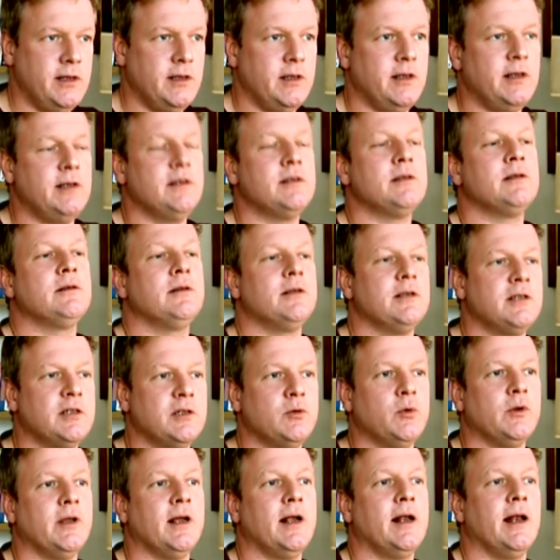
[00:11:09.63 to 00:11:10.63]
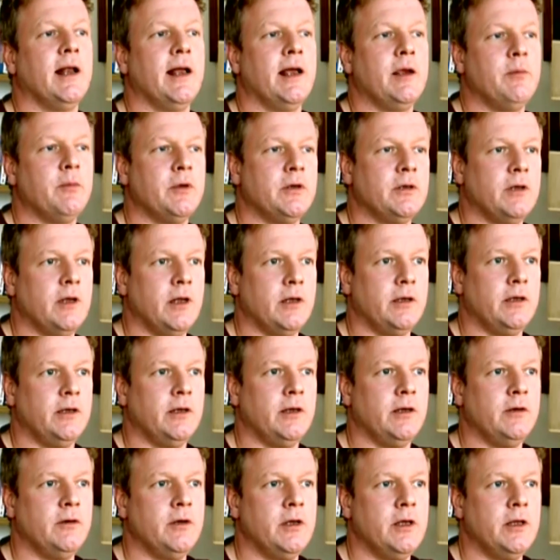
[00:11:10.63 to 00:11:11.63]
This is what they claim, and you
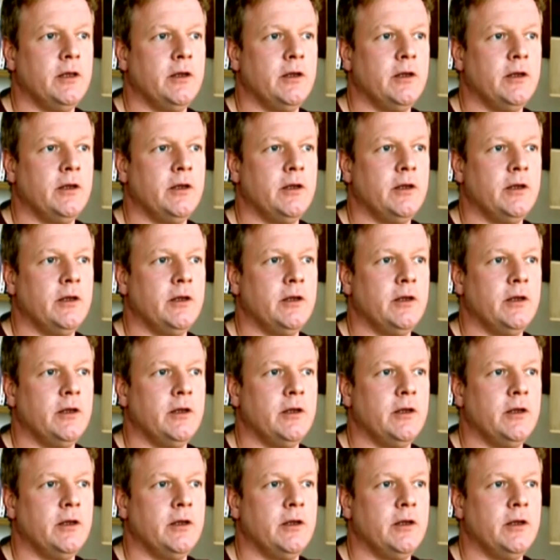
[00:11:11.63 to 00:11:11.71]
know,